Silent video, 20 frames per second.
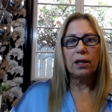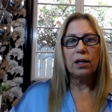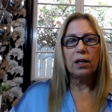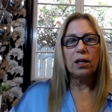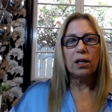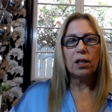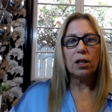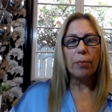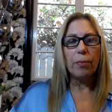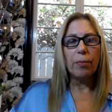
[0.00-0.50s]

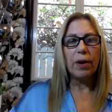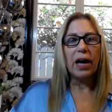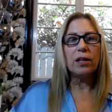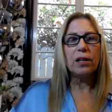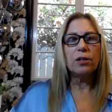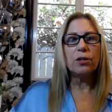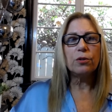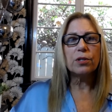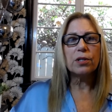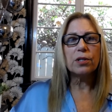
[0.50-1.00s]
The bad
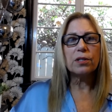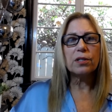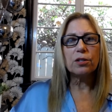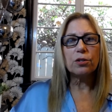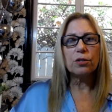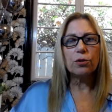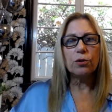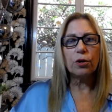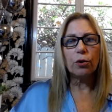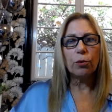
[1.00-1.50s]
news is that
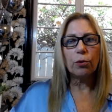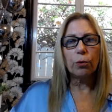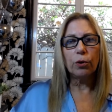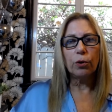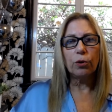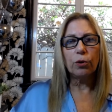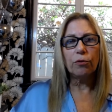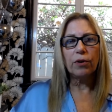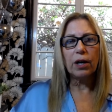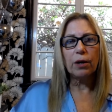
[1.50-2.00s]
due to
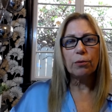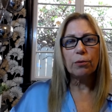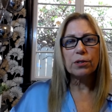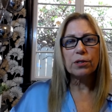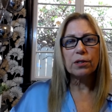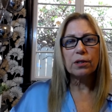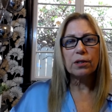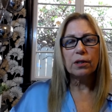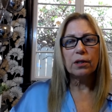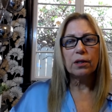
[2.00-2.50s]
coronavirus,
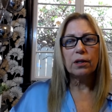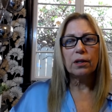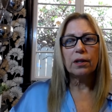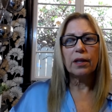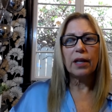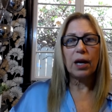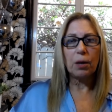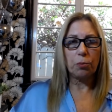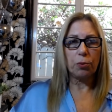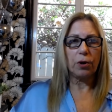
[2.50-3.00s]

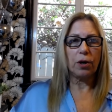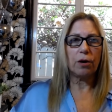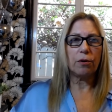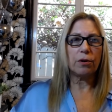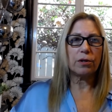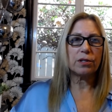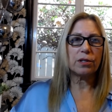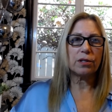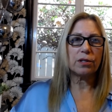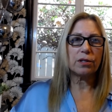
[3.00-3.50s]
that
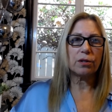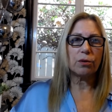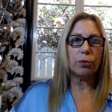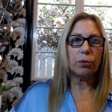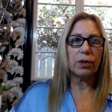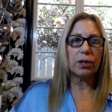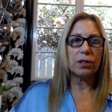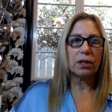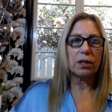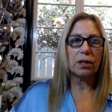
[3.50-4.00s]
progress is at
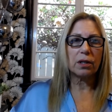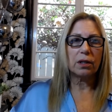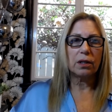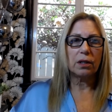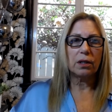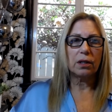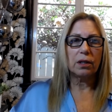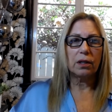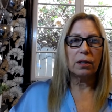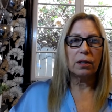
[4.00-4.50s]
risk.
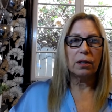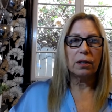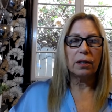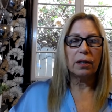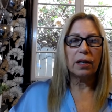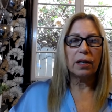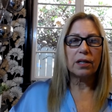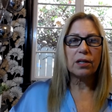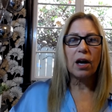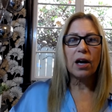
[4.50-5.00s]

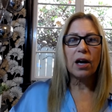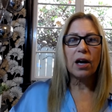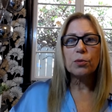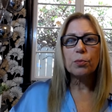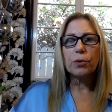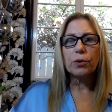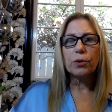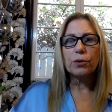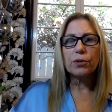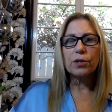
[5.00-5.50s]
As
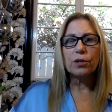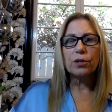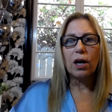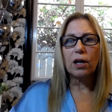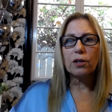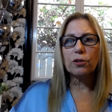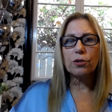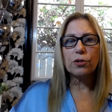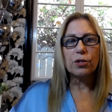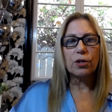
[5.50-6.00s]
hospitals and
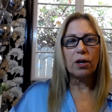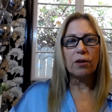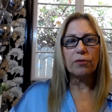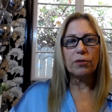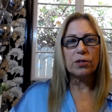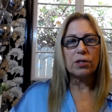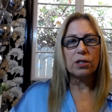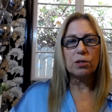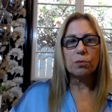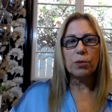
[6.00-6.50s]
doctors'
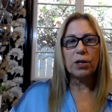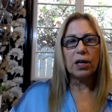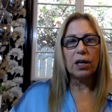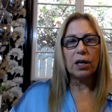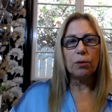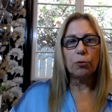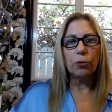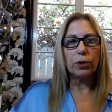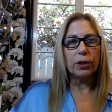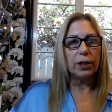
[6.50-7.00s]
offices became
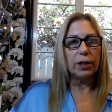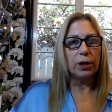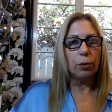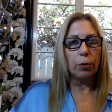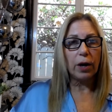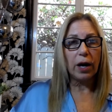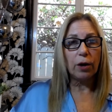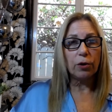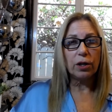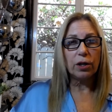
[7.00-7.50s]
really
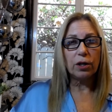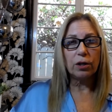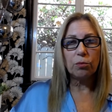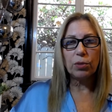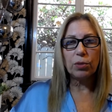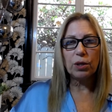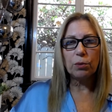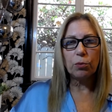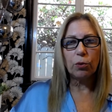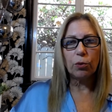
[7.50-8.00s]
crowded and
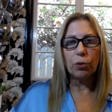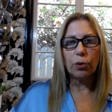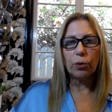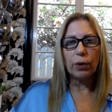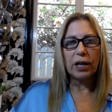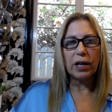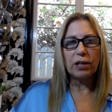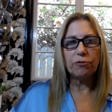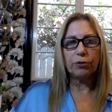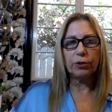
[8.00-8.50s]
people were
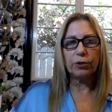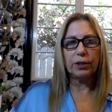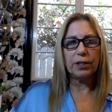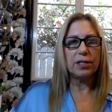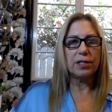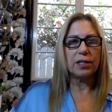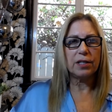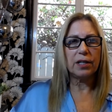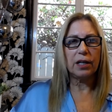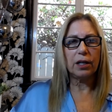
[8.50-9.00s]
rightfully
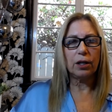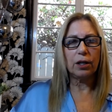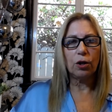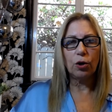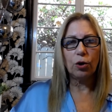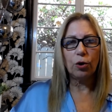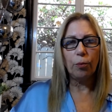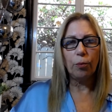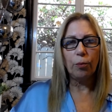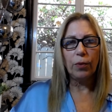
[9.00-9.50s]
staying
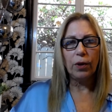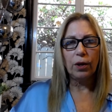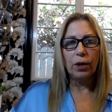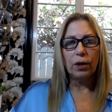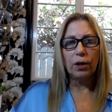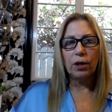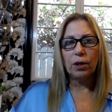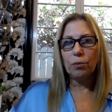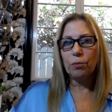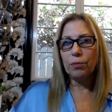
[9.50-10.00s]
home
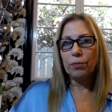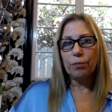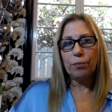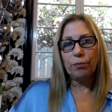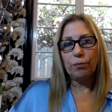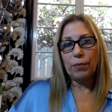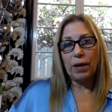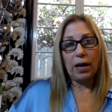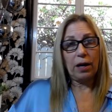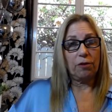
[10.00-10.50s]

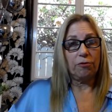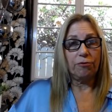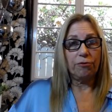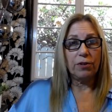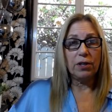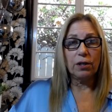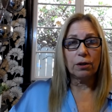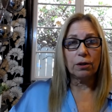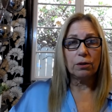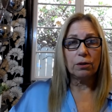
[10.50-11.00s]
out of
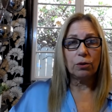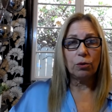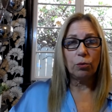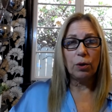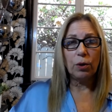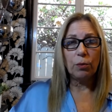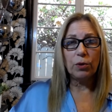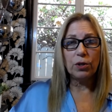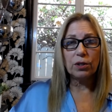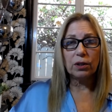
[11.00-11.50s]
fear,
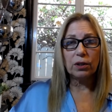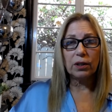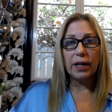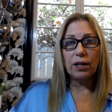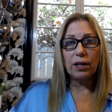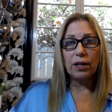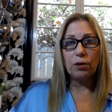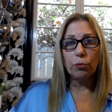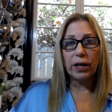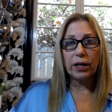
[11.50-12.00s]
women
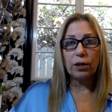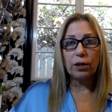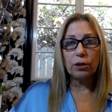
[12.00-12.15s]
delayed regular